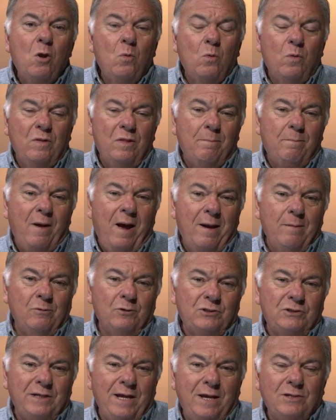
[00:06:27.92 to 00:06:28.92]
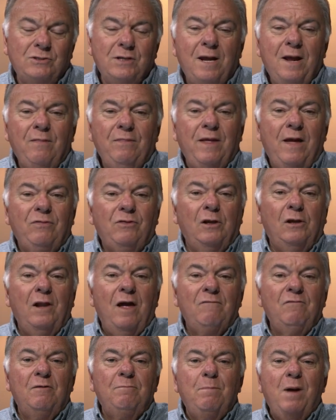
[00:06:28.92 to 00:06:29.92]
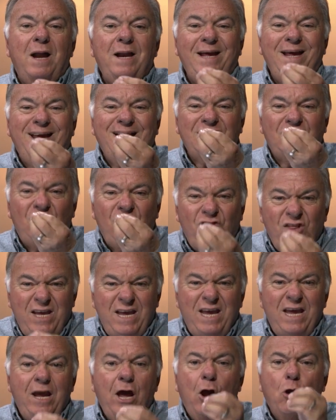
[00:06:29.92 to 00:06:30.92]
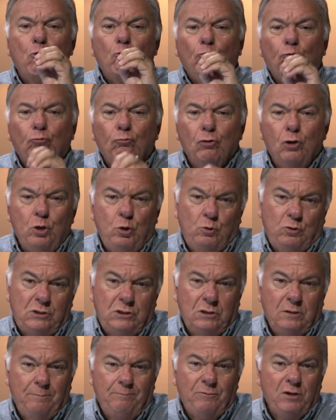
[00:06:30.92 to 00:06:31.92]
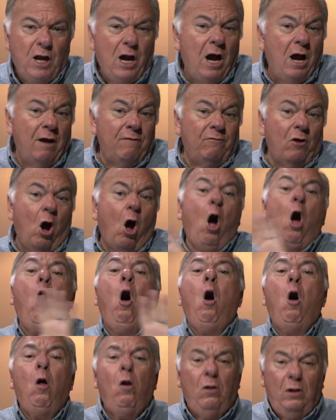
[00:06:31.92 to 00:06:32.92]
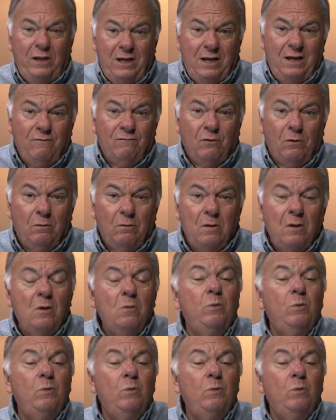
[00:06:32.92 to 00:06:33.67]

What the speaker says: where the Bible says that the love of money is the root of all evil,